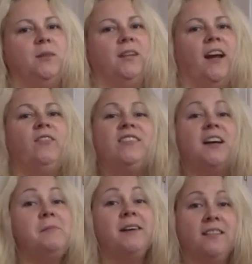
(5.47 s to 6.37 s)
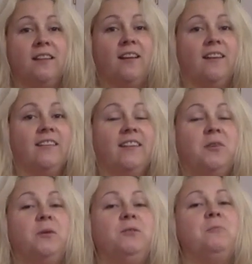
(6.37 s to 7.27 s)
but every time I say that, it
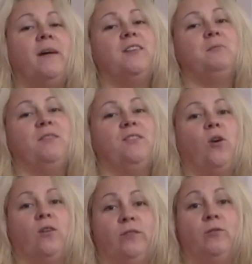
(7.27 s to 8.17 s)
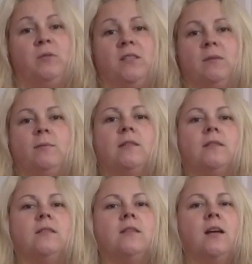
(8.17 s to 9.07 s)
always reminds me of the doctor from The
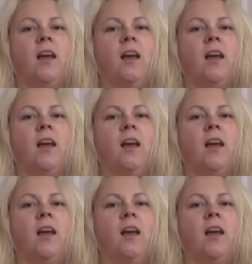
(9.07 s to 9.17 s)
Simpsons.